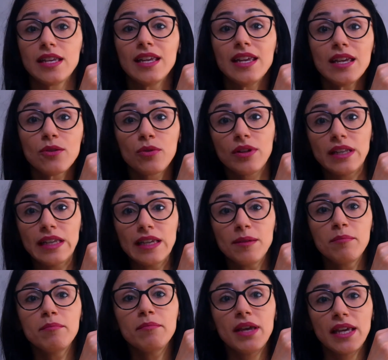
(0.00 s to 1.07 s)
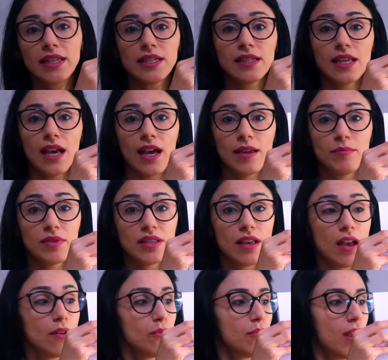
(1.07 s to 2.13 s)
equally many times
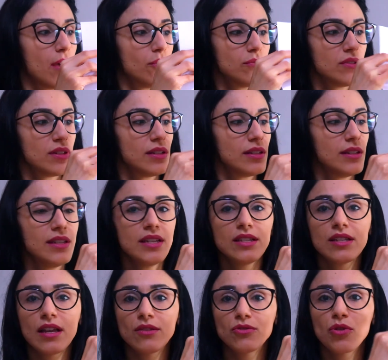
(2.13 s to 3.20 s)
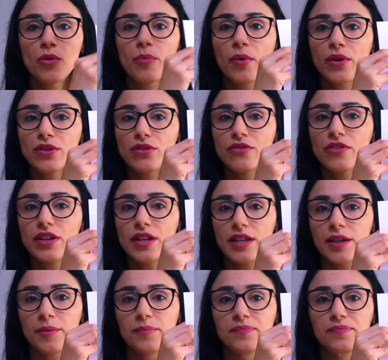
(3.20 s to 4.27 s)
around this central point over
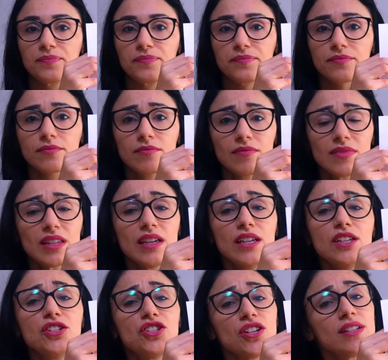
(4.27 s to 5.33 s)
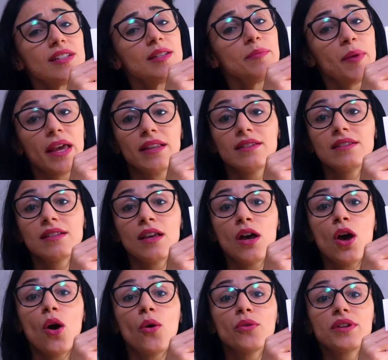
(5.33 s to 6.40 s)
here. It just depends
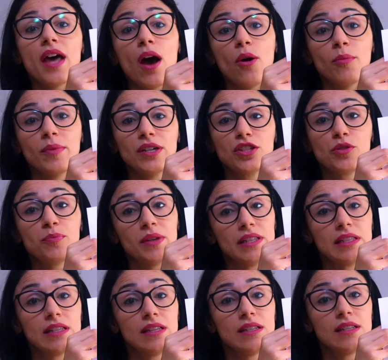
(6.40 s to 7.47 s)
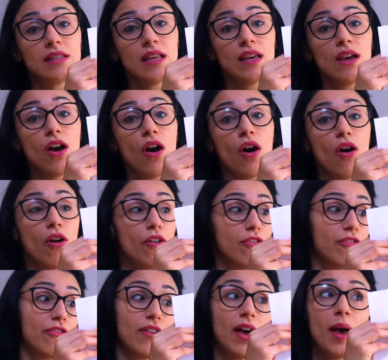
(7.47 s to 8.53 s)
on how much pieces of
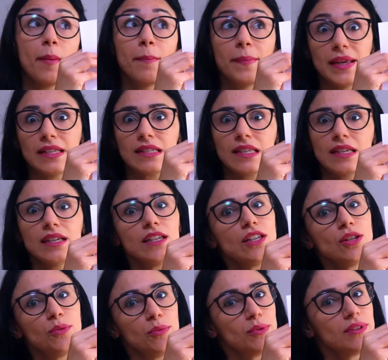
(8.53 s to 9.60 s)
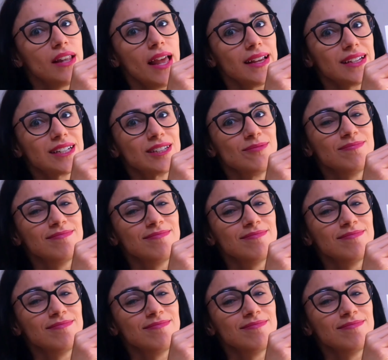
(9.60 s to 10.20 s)
a pizza you would like.